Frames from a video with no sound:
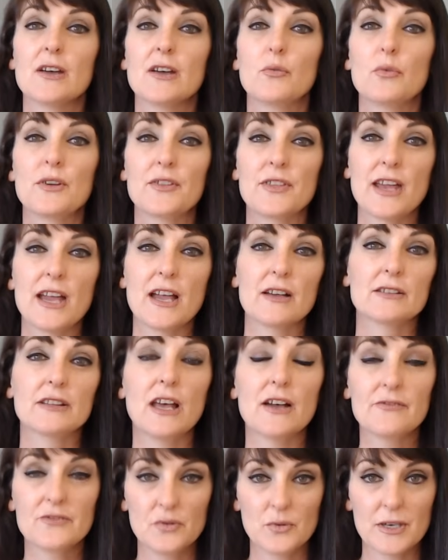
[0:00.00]
with our
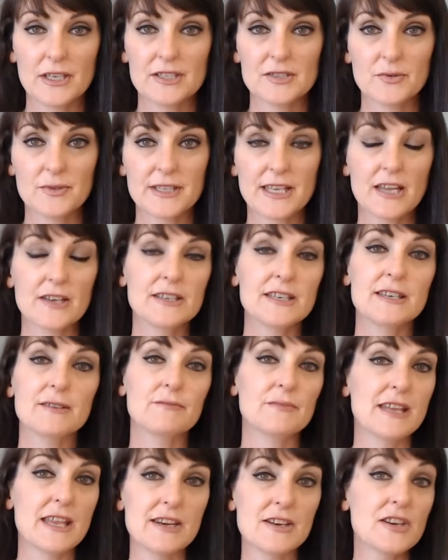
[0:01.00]
loved ones, with our
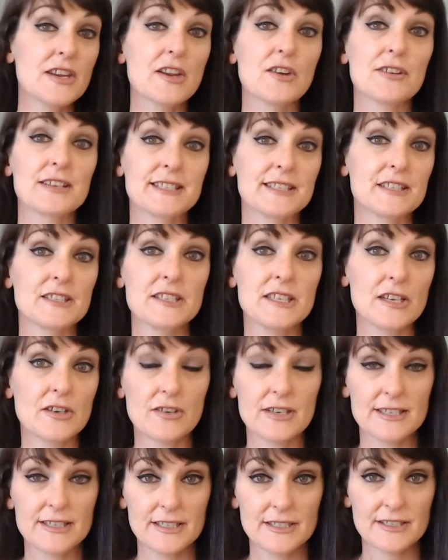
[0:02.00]
nearest and
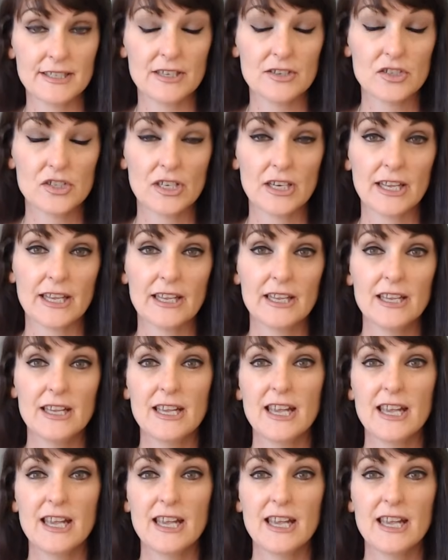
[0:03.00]
dearest, essentially.